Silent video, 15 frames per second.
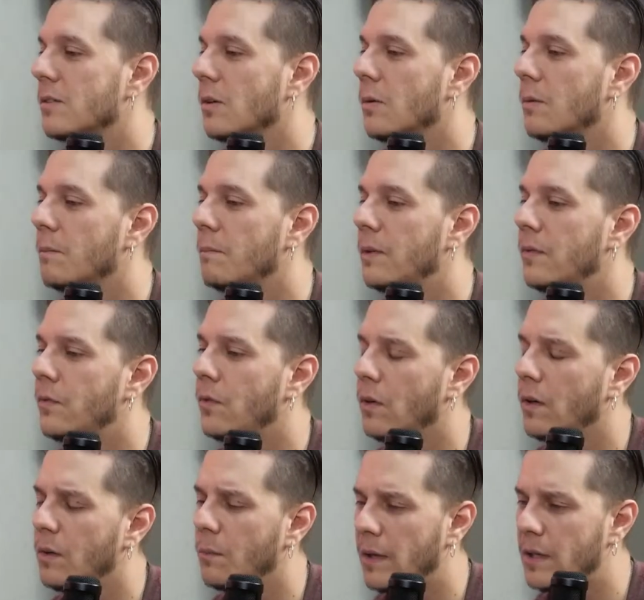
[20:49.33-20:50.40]
before
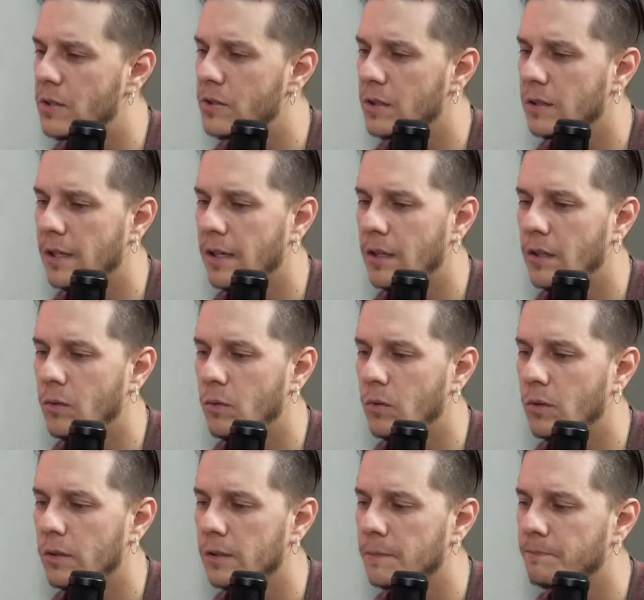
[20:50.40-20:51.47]
you mentioned that you
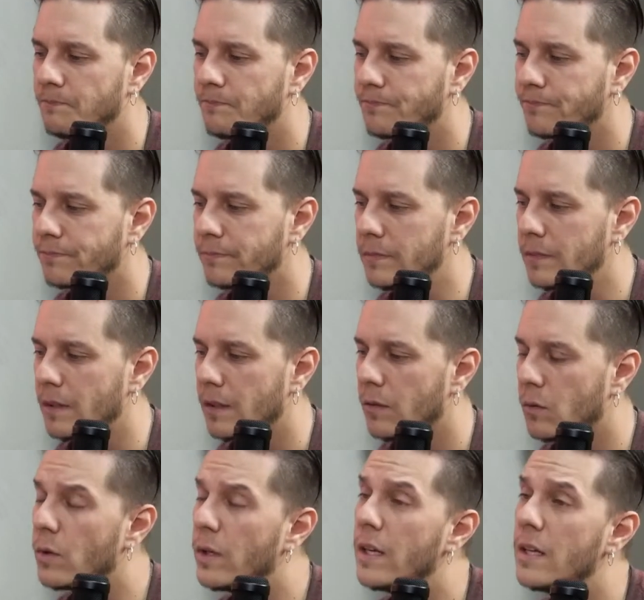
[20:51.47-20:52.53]
were
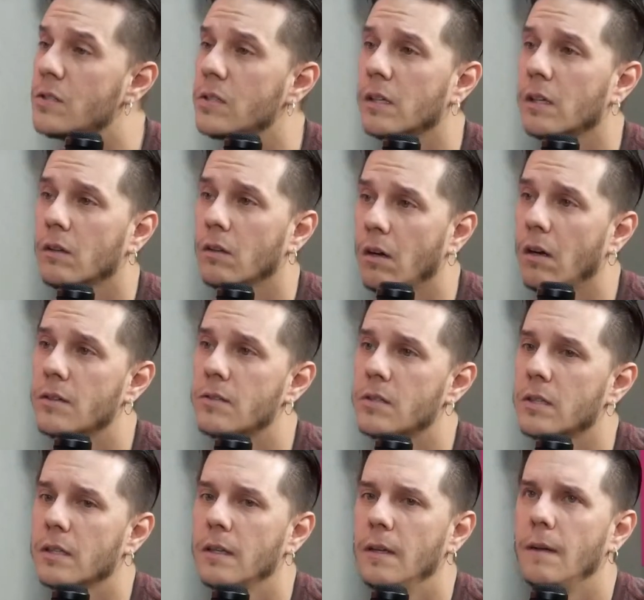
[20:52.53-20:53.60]
reading a lot,
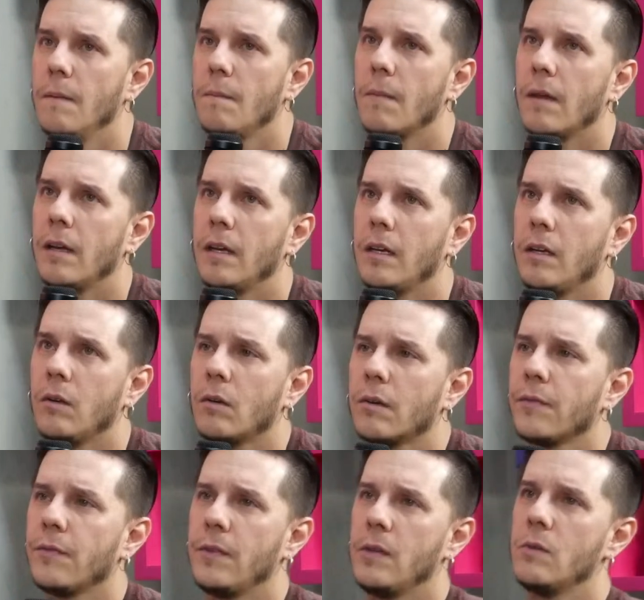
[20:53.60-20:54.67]
and in your
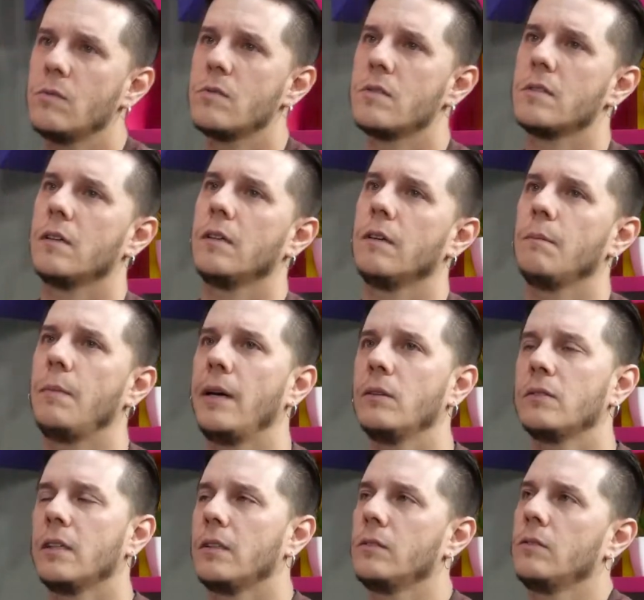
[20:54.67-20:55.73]
field,
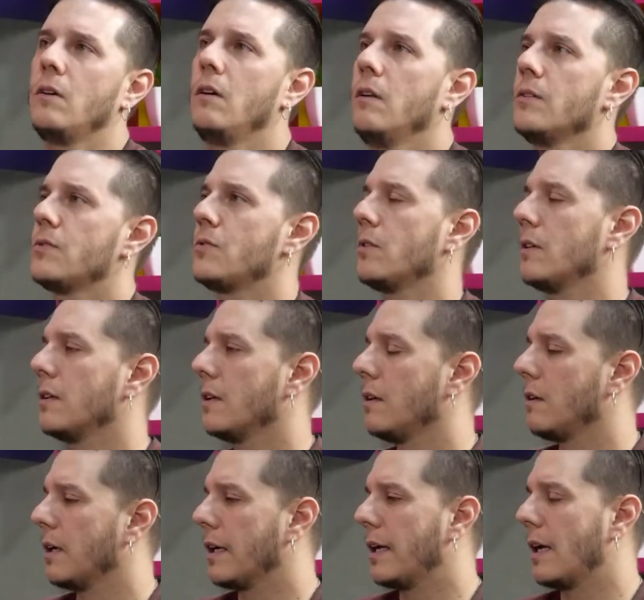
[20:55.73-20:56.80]
biotechnology
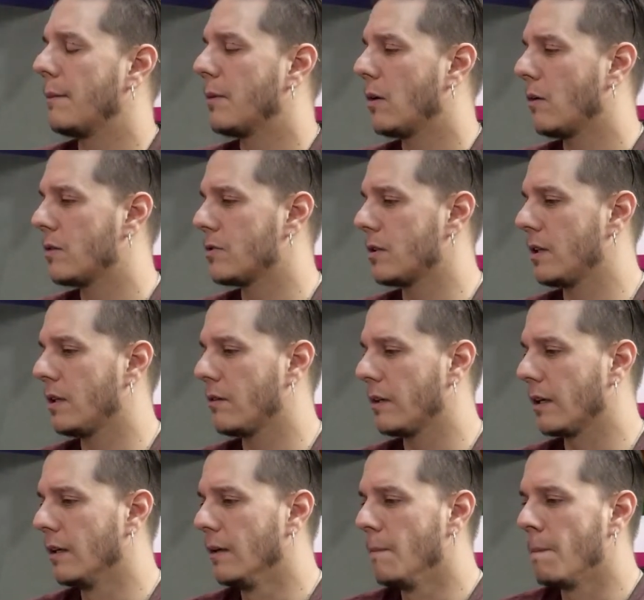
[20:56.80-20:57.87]
or chemical engineering,
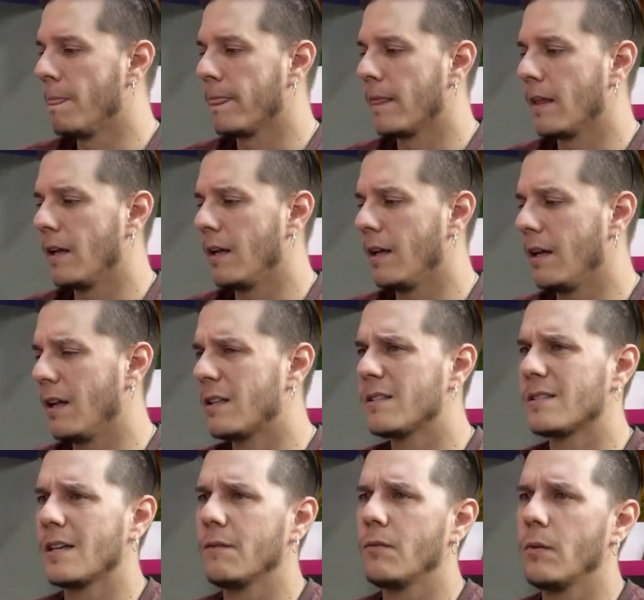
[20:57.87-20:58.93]
it's
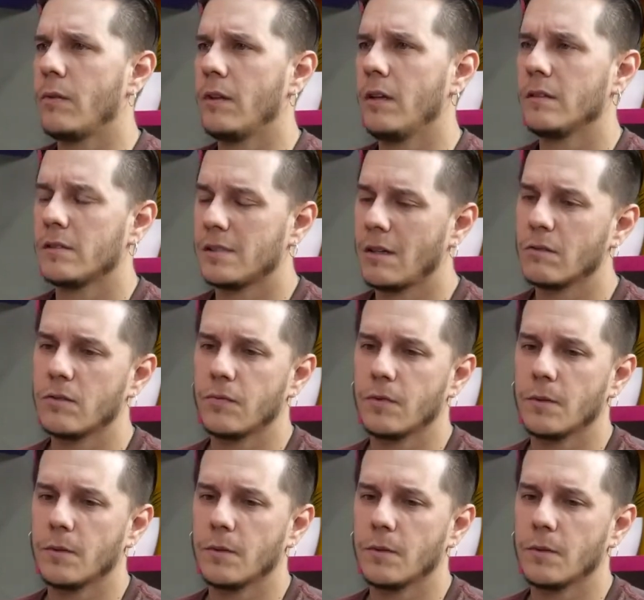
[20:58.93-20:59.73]
everything sounds for me